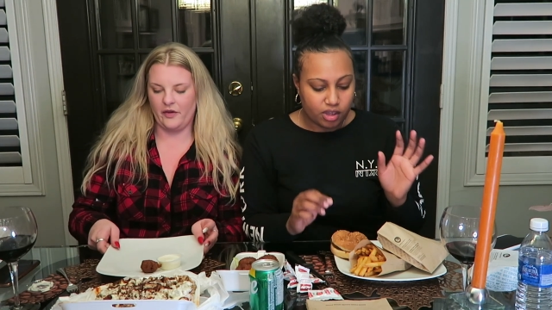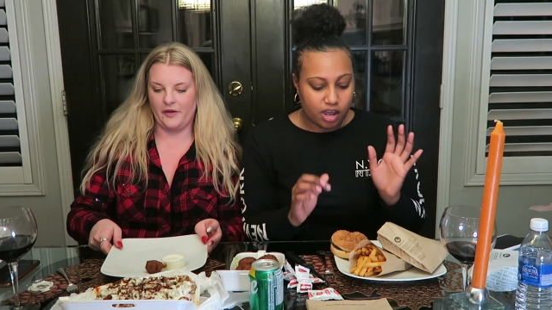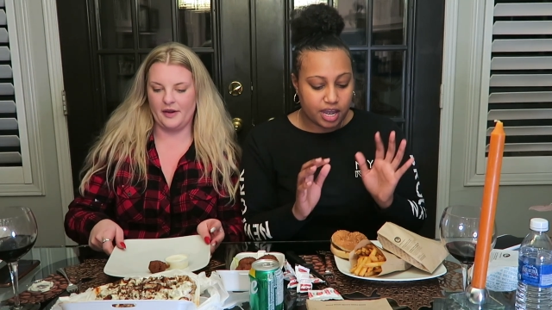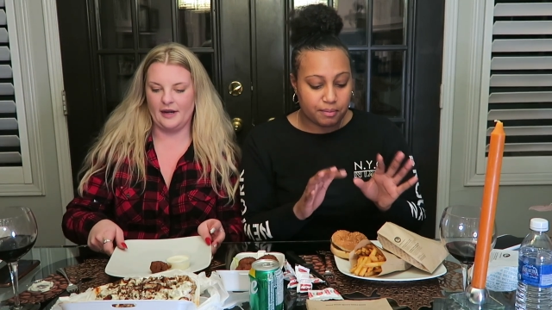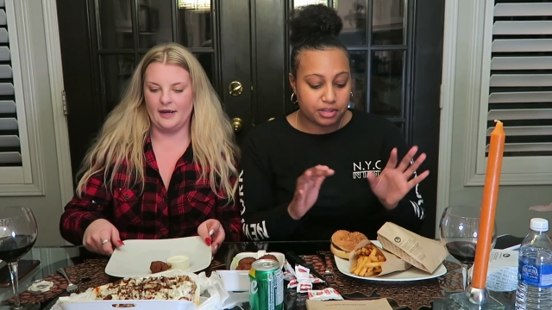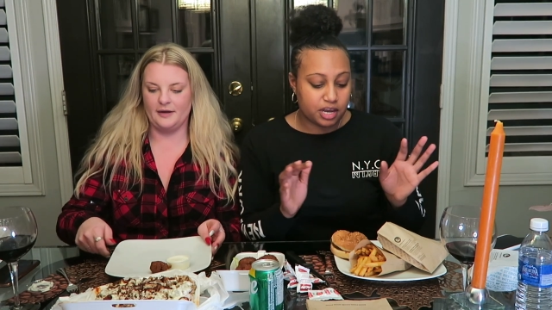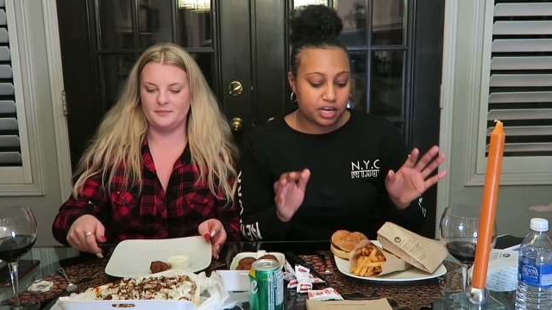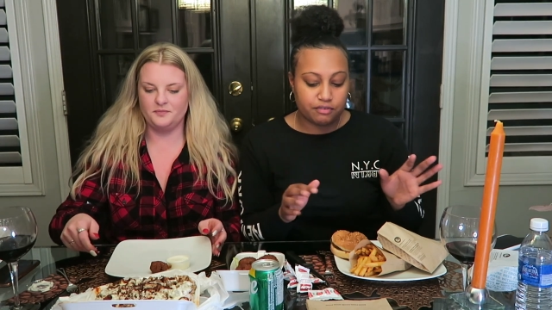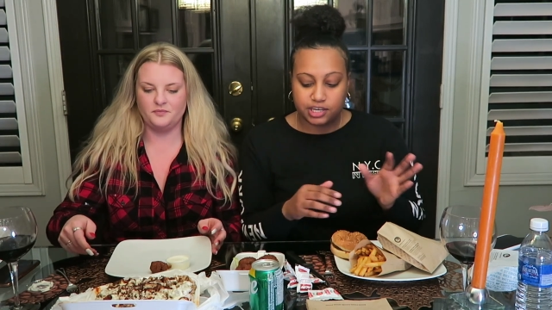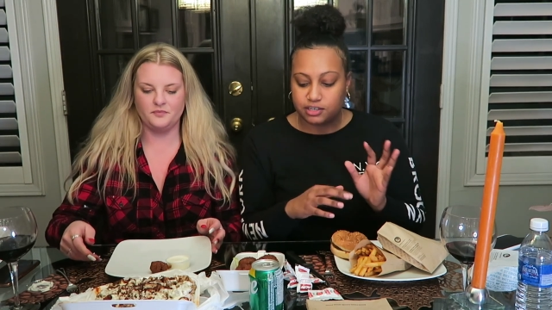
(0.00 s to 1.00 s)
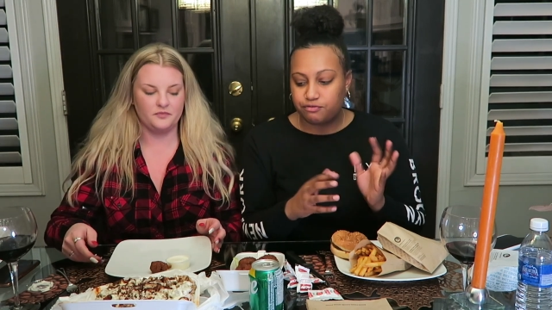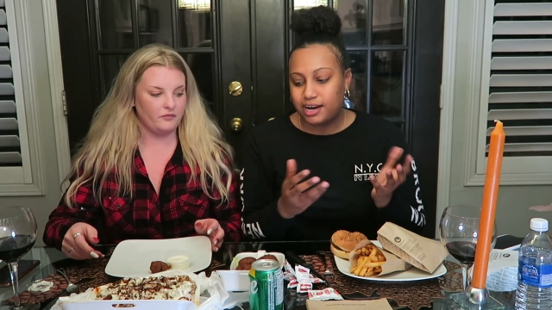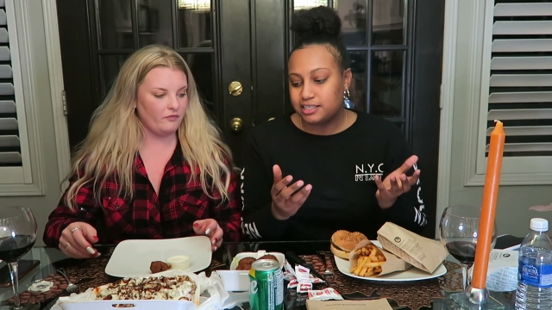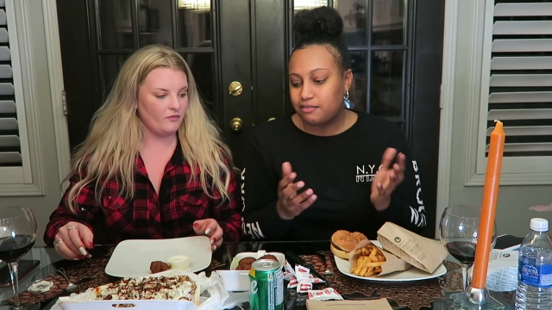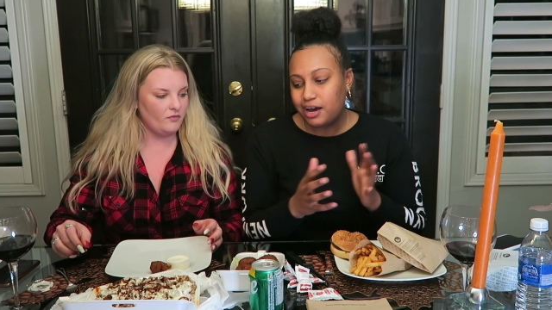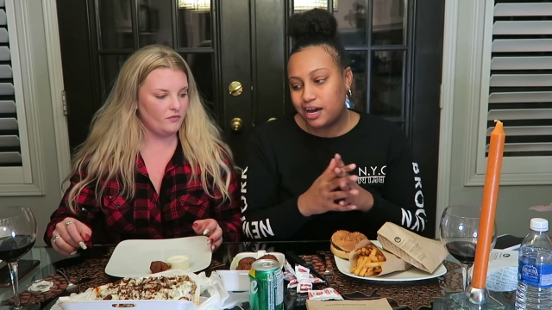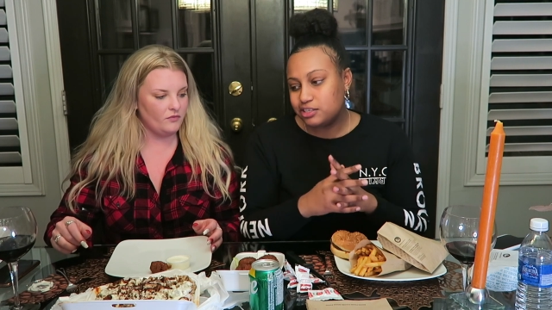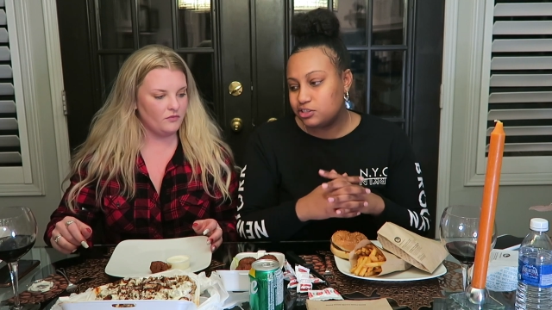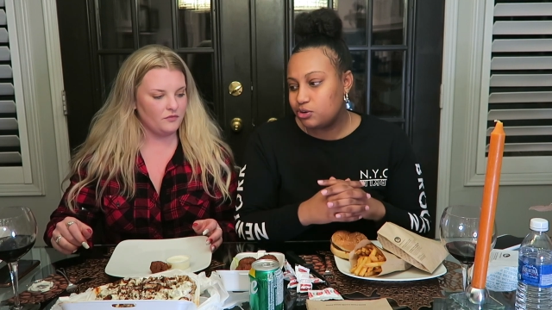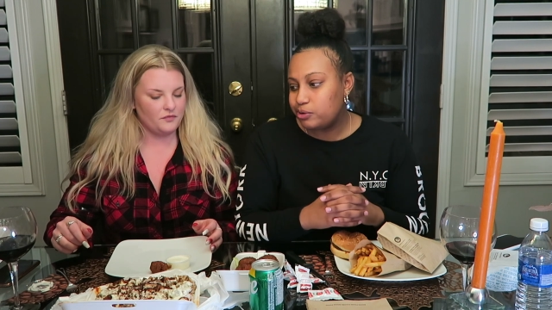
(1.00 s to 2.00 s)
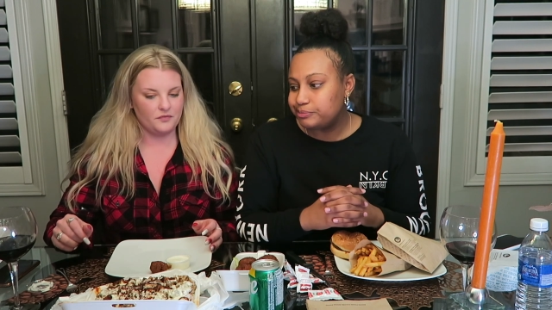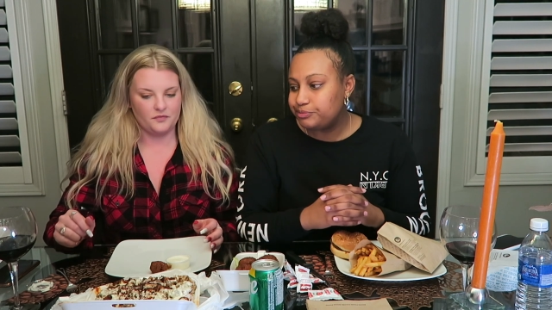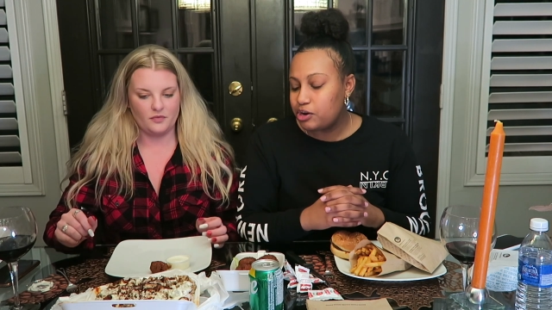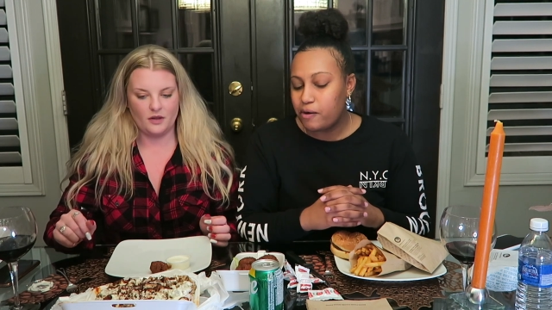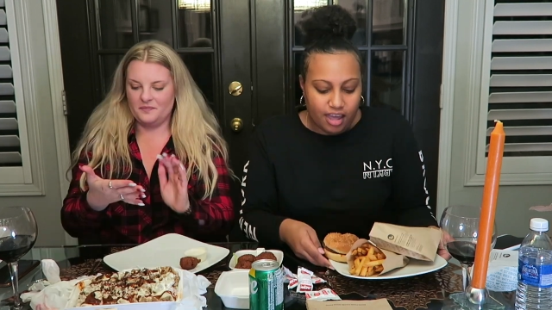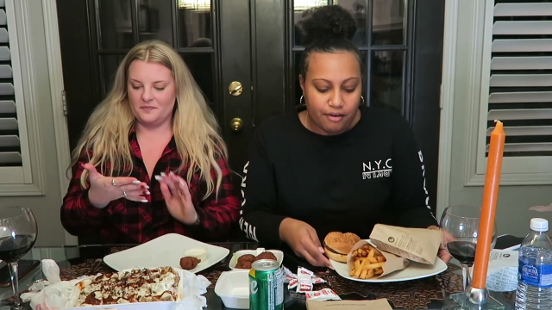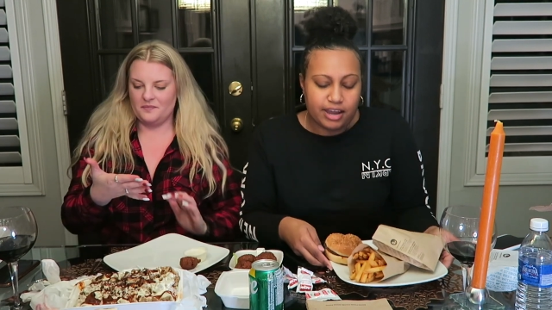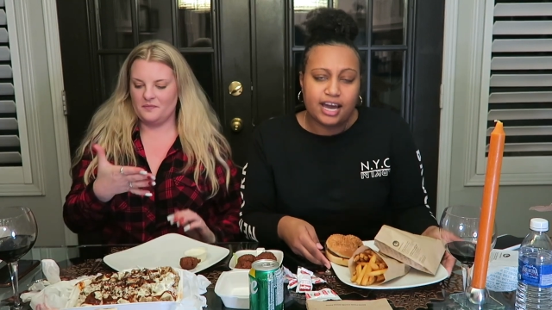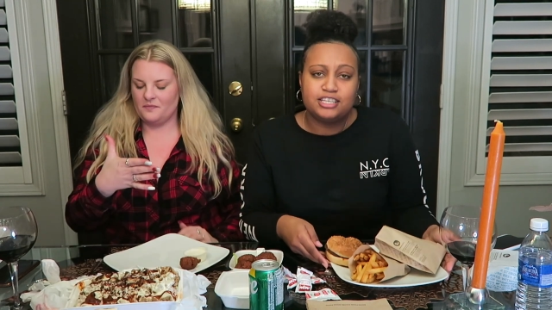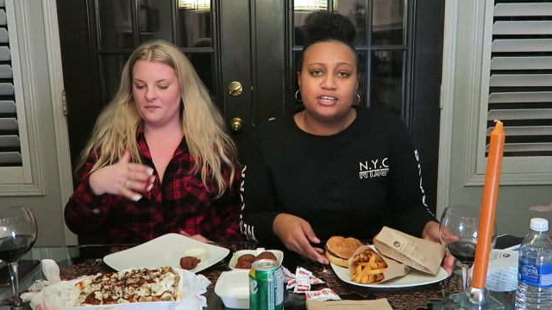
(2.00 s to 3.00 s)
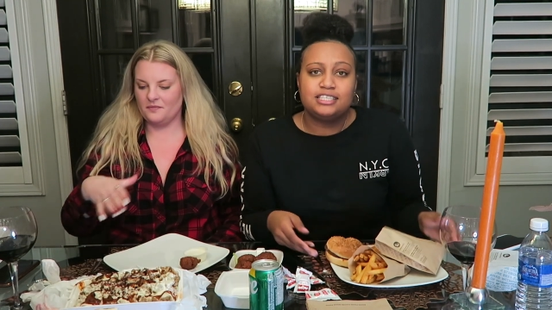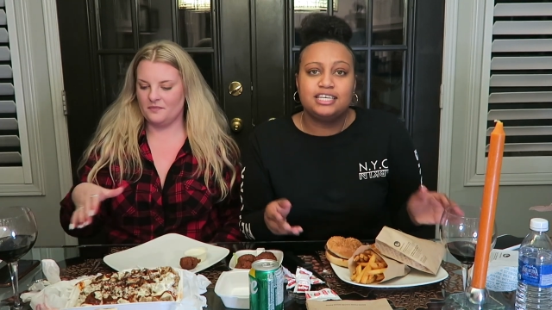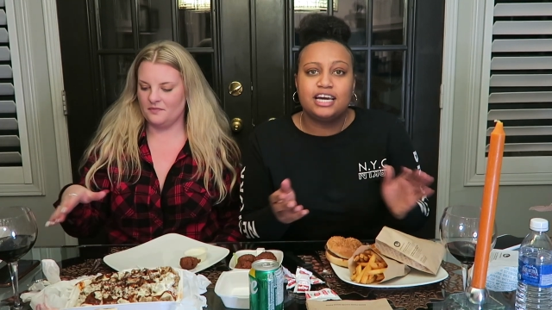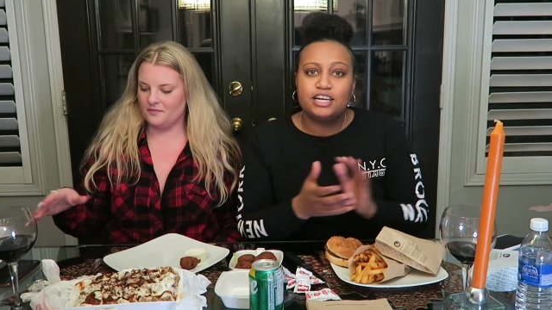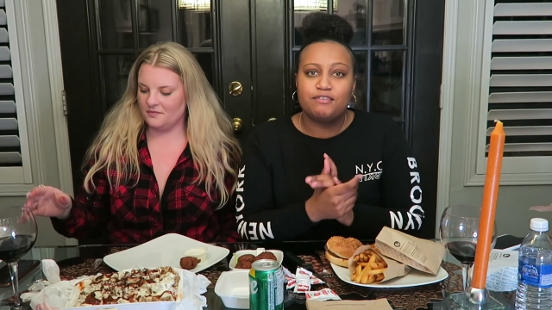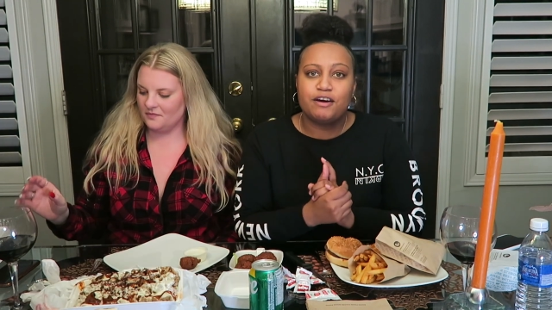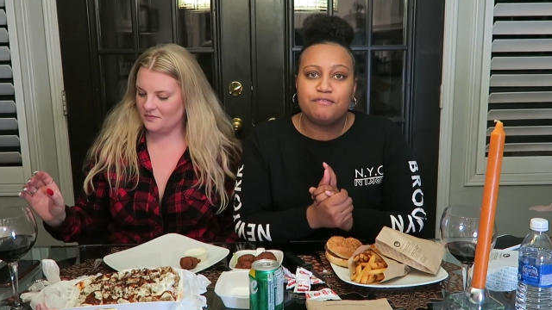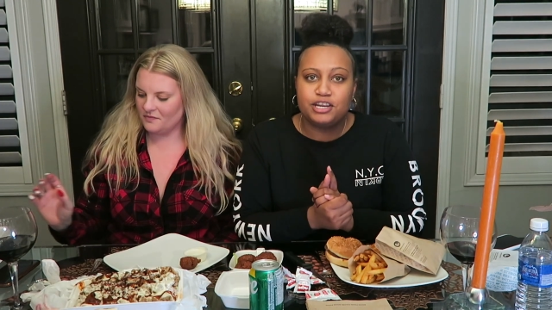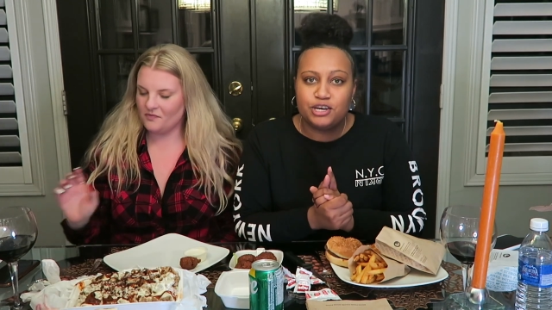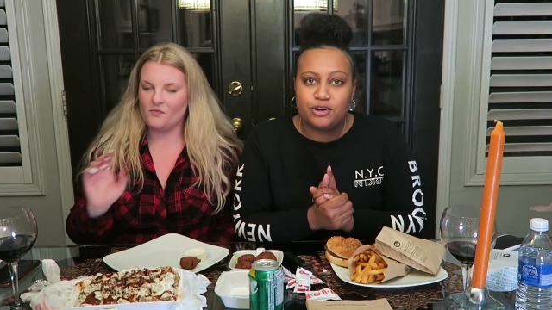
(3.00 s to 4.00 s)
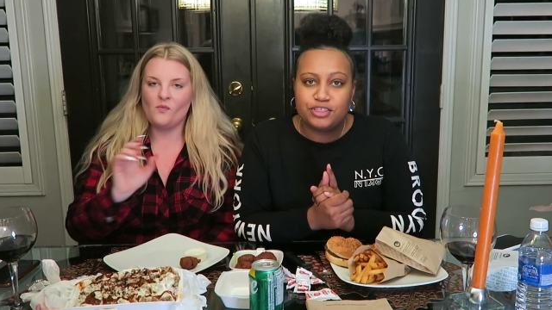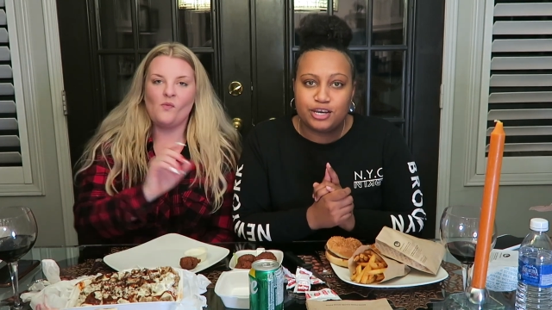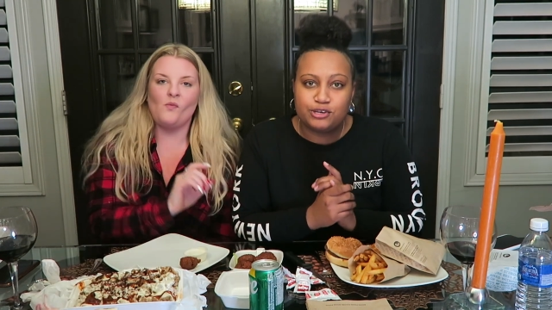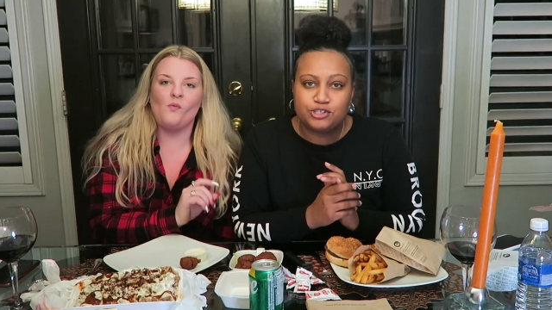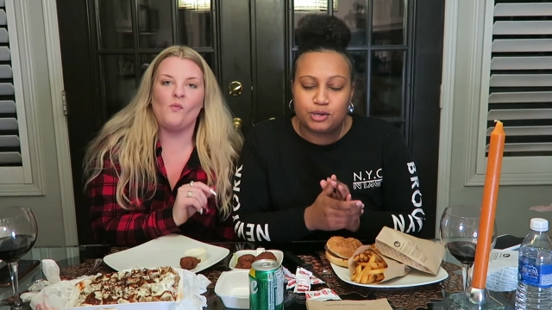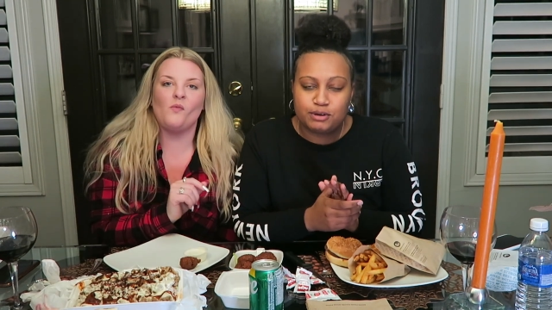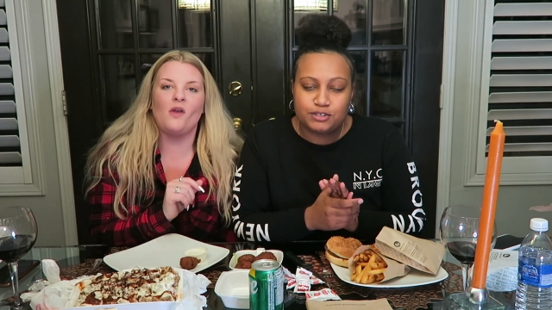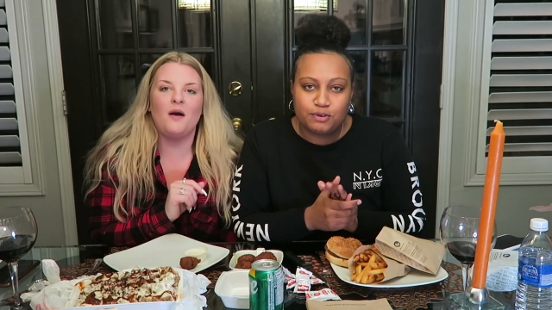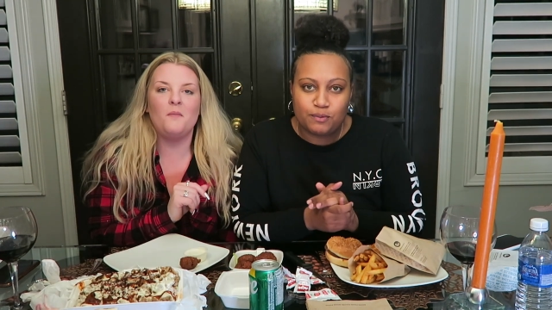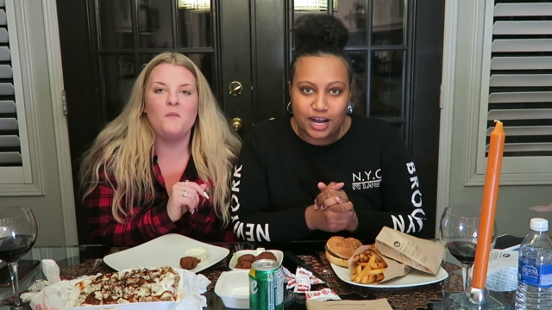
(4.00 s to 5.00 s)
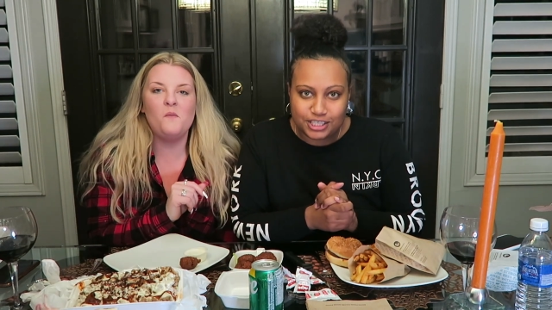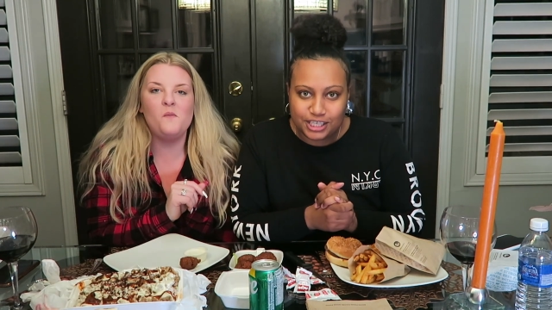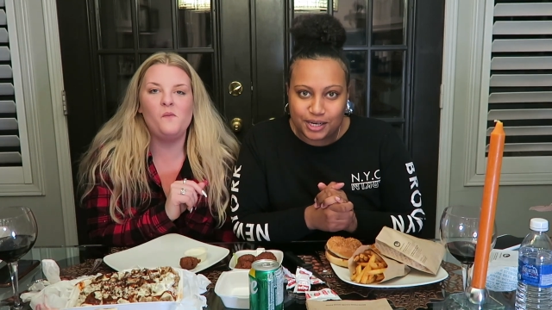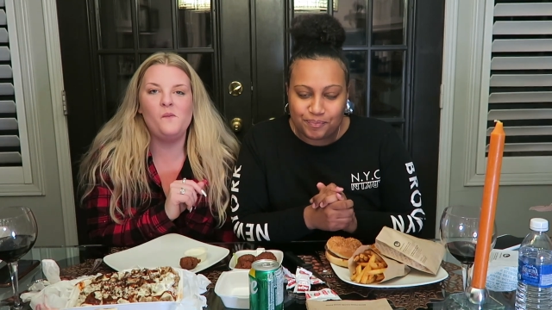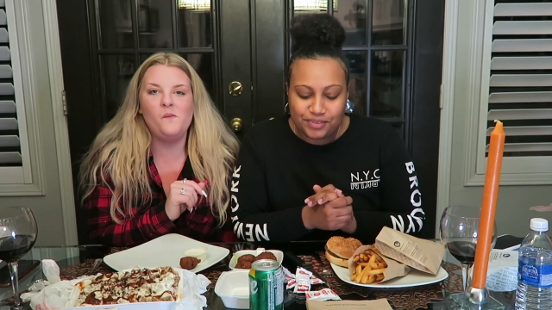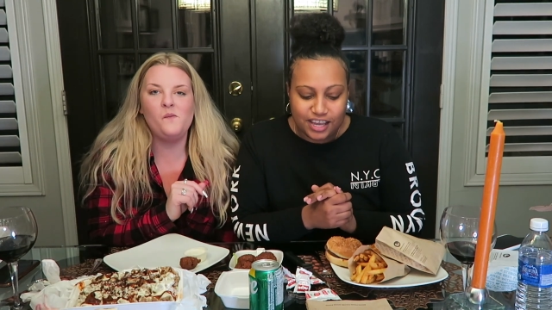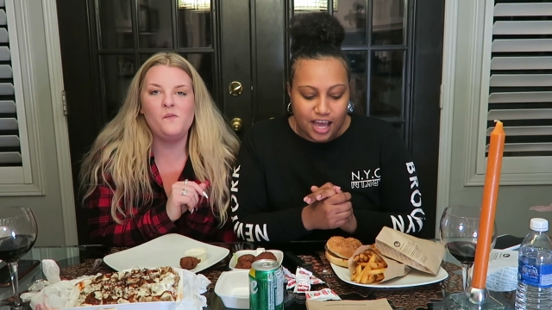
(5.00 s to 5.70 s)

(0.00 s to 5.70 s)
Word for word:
Speaker 1: Okay, but the onion rings and fries I've had, so yeah. Alright guys, so that's the end of our video. Thank you so much for watching.